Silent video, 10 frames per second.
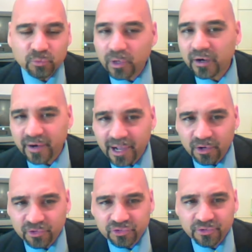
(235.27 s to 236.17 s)

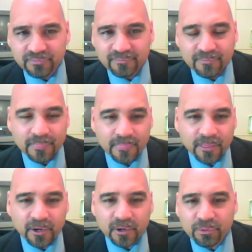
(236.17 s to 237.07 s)
would
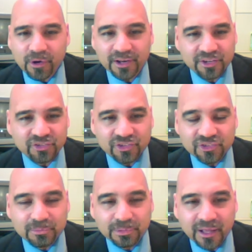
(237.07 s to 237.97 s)
warehouse
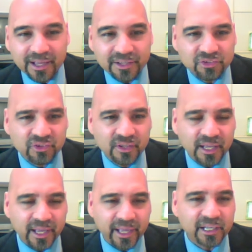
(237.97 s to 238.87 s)
their products and
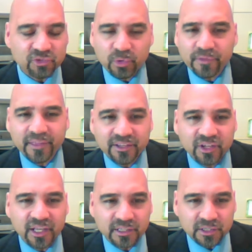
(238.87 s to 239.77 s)
supplies.
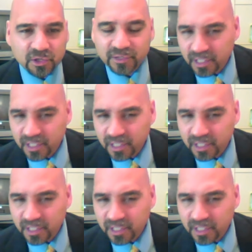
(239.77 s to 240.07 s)
And it's what